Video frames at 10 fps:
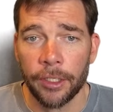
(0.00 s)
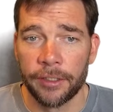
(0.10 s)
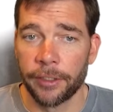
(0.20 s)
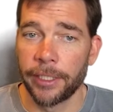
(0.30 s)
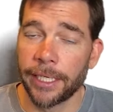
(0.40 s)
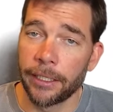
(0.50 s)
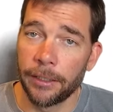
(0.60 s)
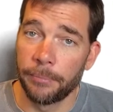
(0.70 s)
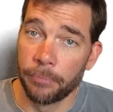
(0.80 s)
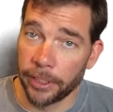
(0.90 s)
So
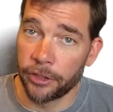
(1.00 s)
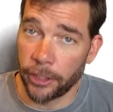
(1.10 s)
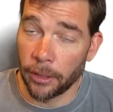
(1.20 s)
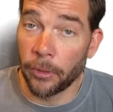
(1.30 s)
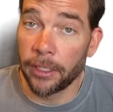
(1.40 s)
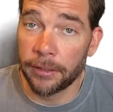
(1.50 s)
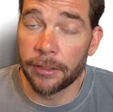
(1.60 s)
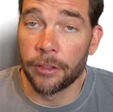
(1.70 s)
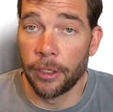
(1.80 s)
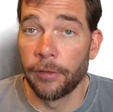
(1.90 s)
British Airways
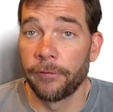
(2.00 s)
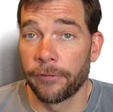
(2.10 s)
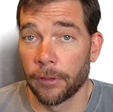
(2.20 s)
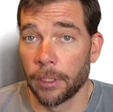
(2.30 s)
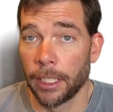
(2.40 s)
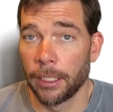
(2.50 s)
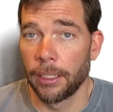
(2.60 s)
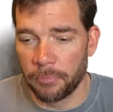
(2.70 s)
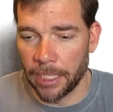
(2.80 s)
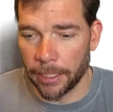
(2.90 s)
is known for
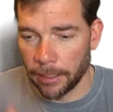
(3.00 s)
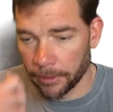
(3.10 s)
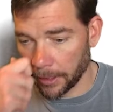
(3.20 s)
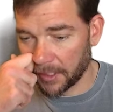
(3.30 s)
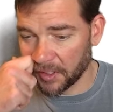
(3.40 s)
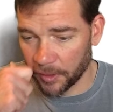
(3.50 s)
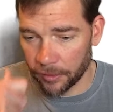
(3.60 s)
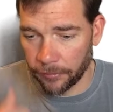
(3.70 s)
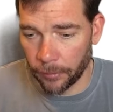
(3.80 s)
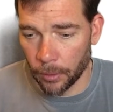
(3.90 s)
being able to
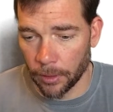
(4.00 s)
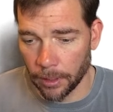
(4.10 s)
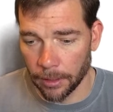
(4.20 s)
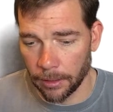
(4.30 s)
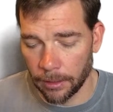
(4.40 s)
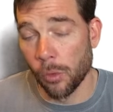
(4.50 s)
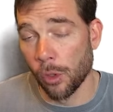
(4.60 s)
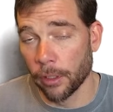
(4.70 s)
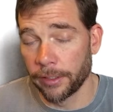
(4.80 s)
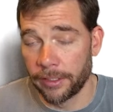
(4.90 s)
search for
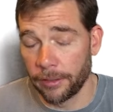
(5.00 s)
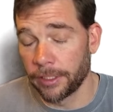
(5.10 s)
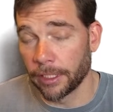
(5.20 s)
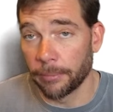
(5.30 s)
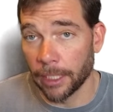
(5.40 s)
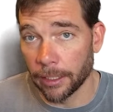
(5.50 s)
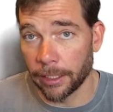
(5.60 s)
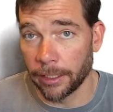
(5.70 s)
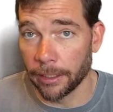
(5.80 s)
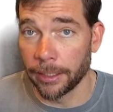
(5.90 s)
awards using
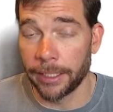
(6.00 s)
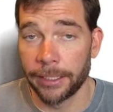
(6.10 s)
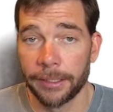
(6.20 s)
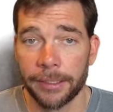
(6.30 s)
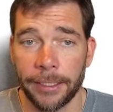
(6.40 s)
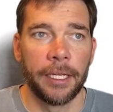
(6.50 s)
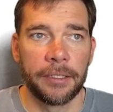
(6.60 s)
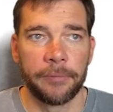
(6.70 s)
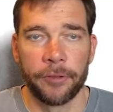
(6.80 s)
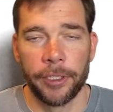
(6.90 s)
American Airlines,
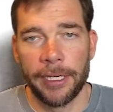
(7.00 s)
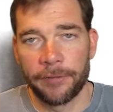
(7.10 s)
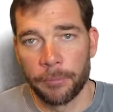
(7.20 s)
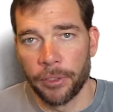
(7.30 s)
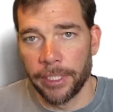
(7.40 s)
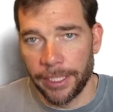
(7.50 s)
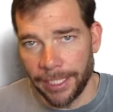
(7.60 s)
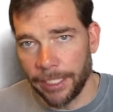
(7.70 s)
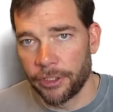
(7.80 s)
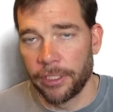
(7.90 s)
except for you have to put
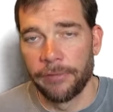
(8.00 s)
in each